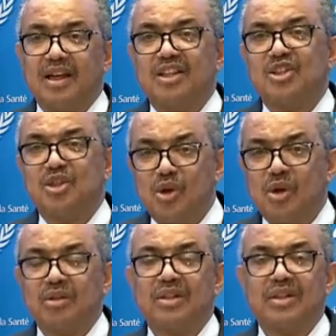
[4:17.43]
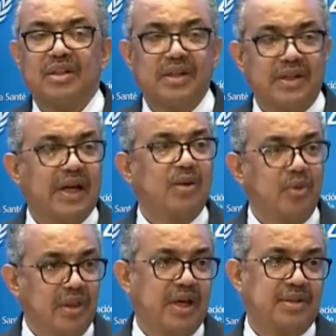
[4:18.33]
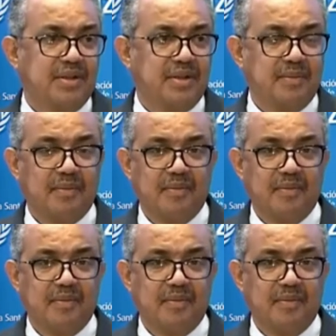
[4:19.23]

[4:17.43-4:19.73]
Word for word: it's not done with us.